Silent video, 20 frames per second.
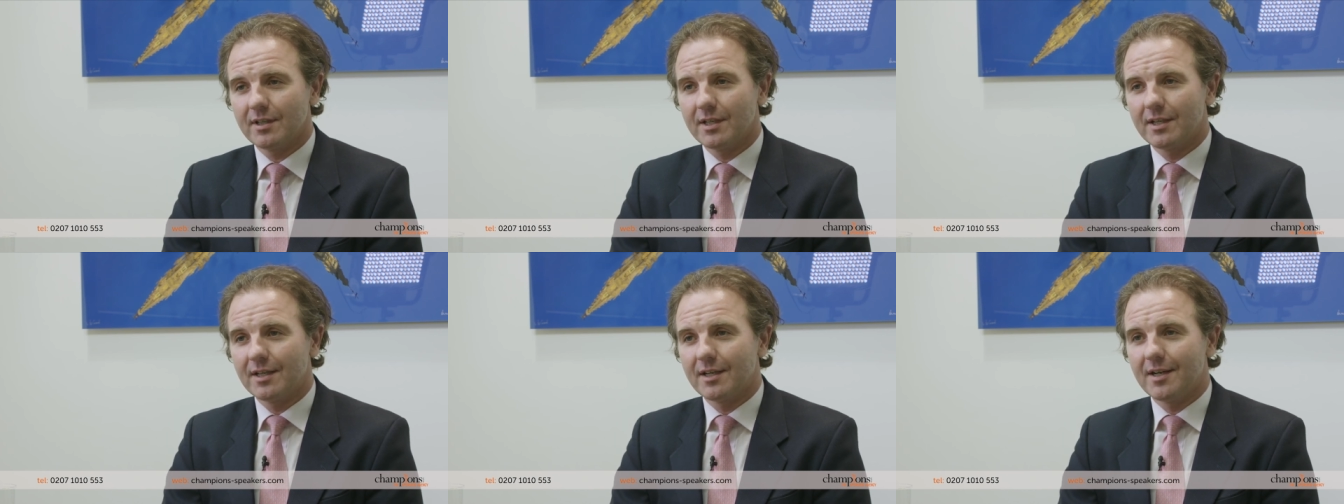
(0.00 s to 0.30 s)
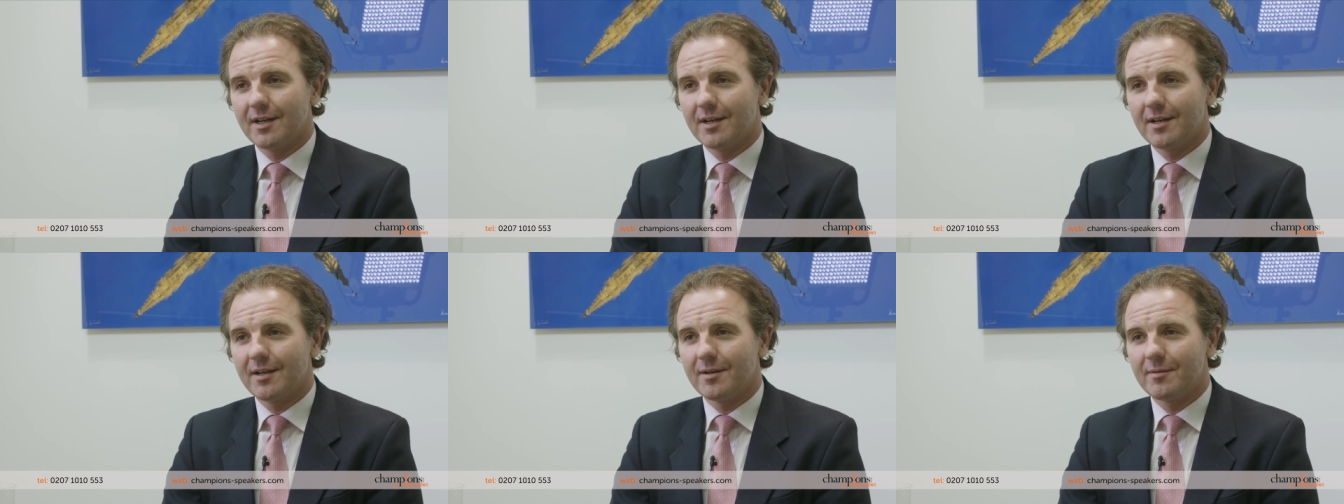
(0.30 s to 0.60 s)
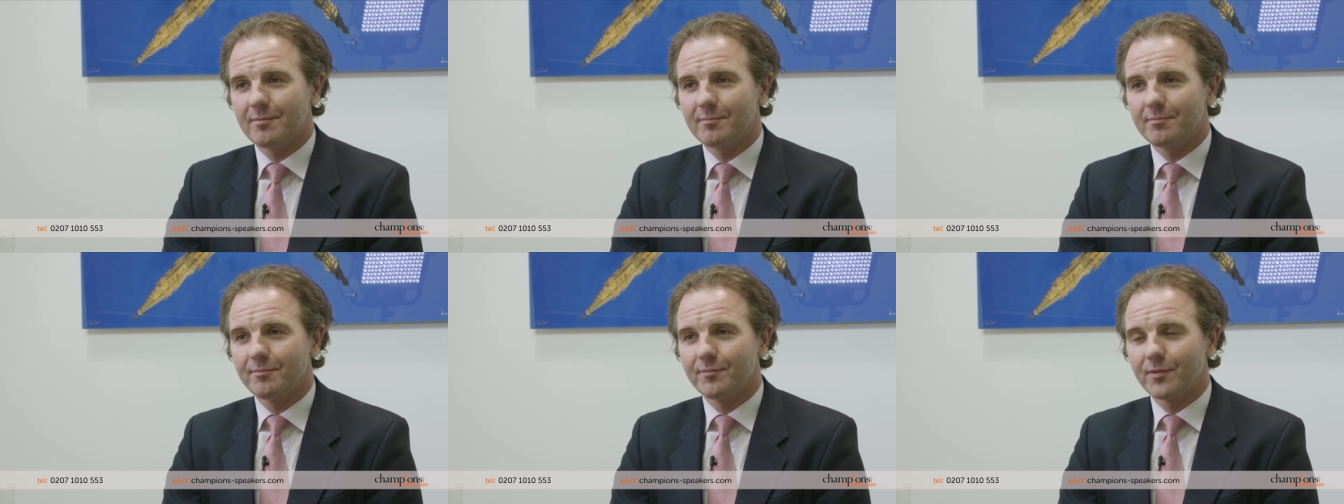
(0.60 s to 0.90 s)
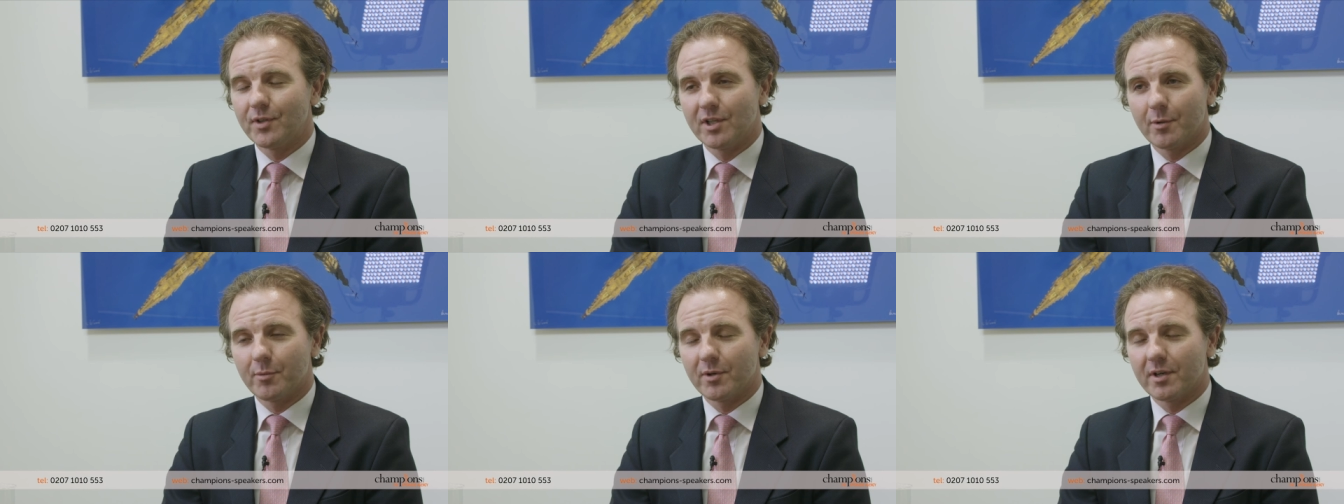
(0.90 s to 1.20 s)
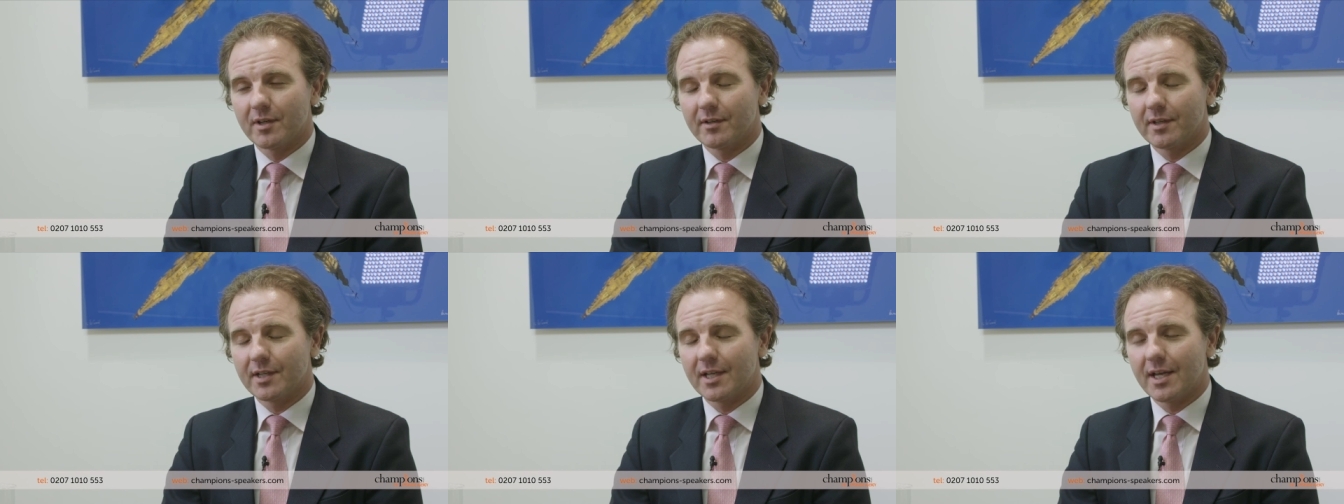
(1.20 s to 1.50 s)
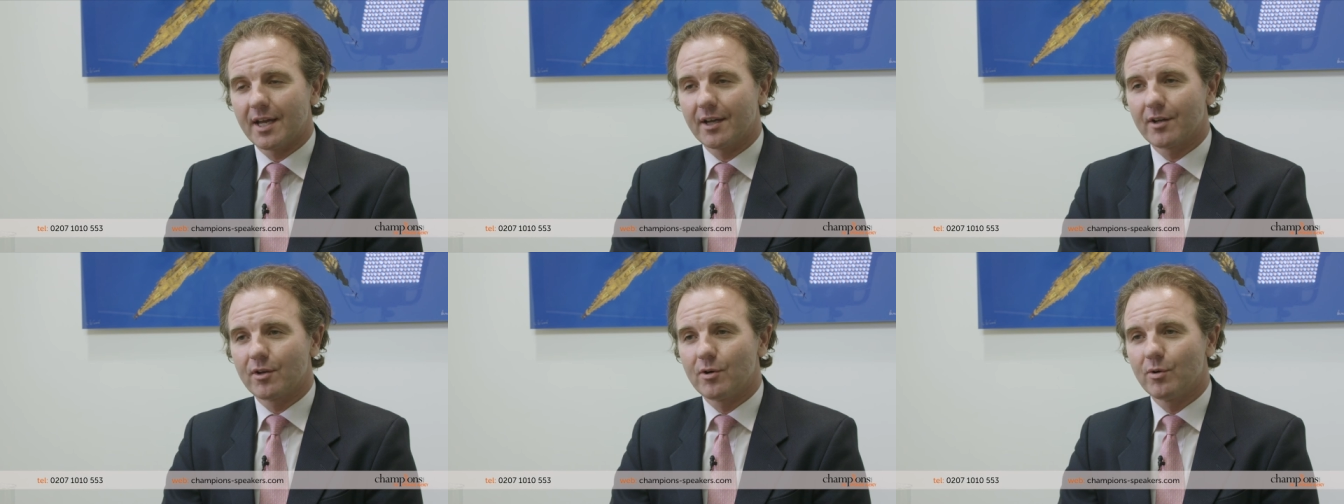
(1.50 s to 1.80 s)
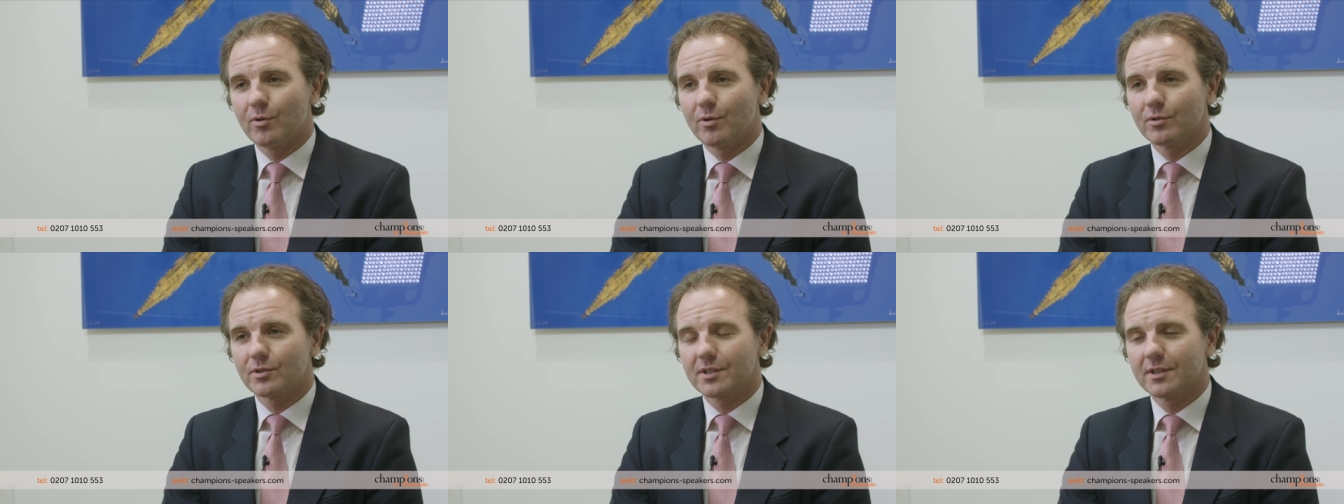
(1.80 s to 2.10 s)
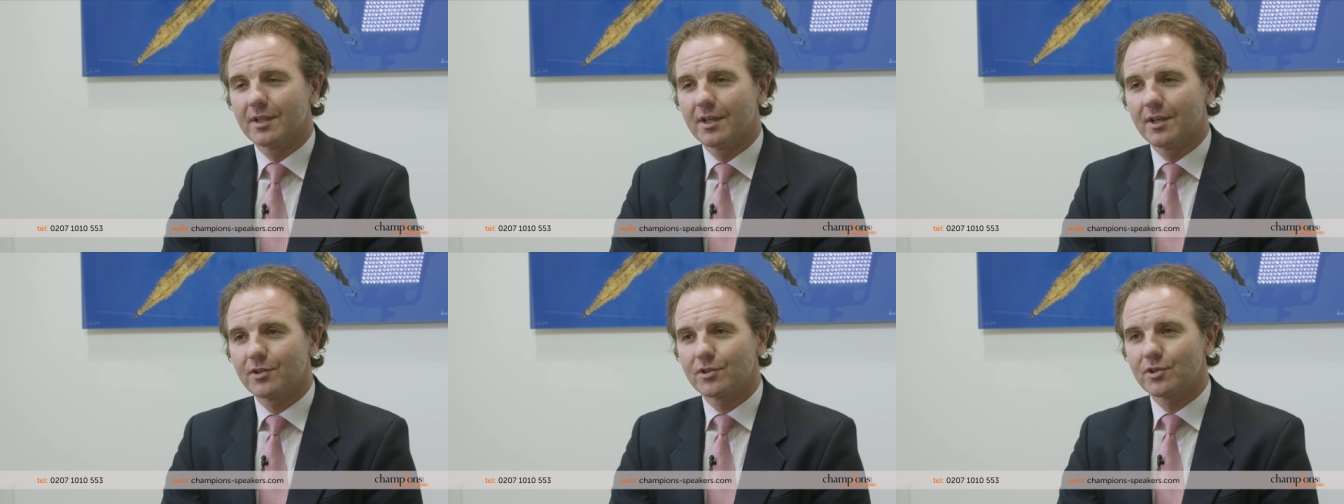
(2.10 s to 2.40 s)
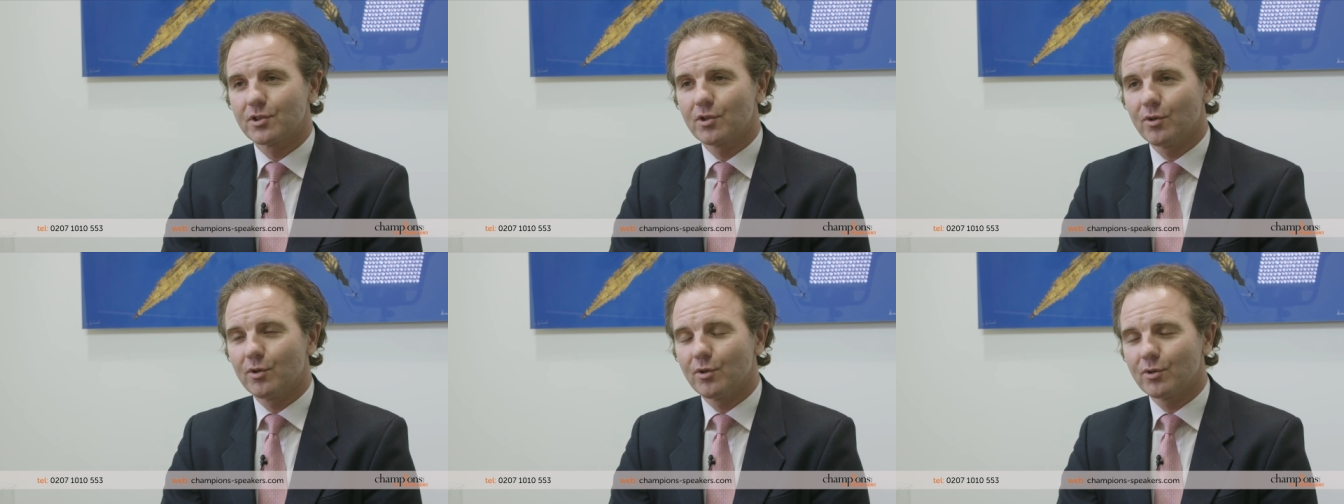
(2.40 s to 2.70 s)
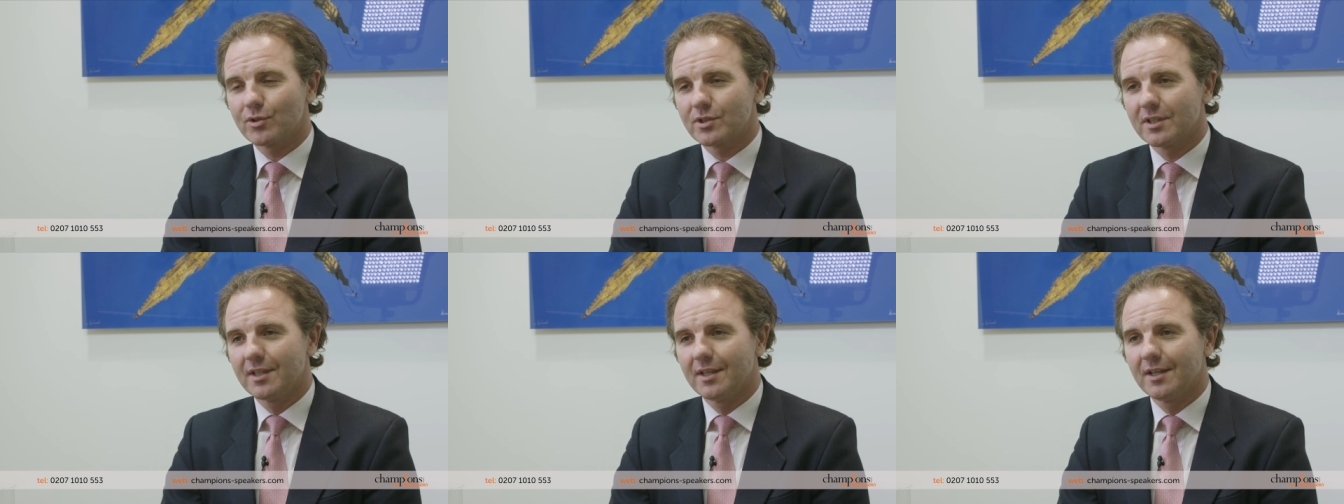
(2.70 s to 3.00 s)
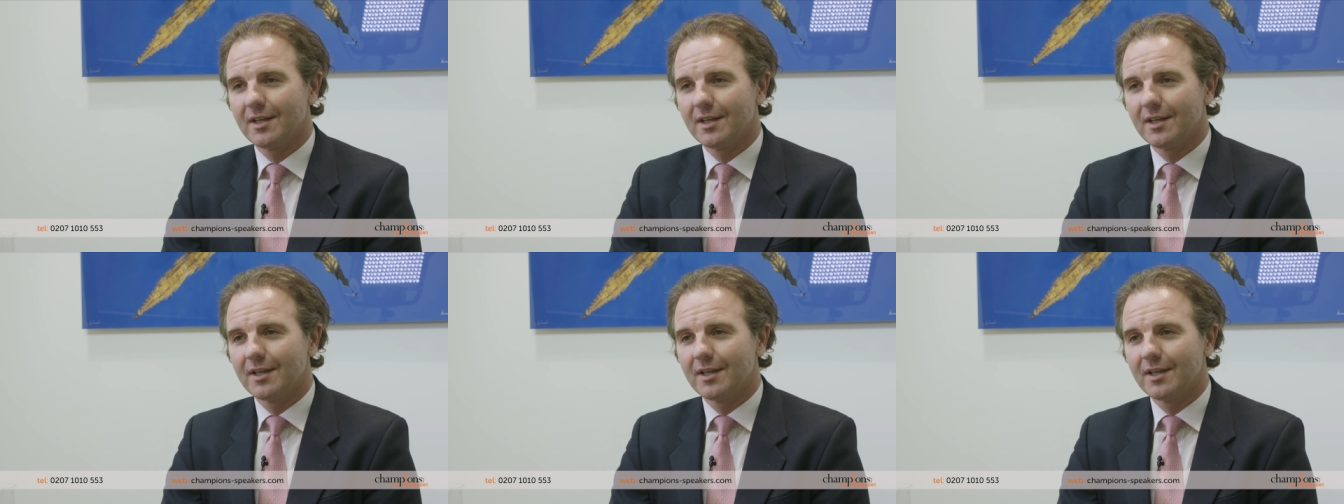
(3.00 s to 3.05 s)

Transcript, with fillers: Um, you don't want to get caught short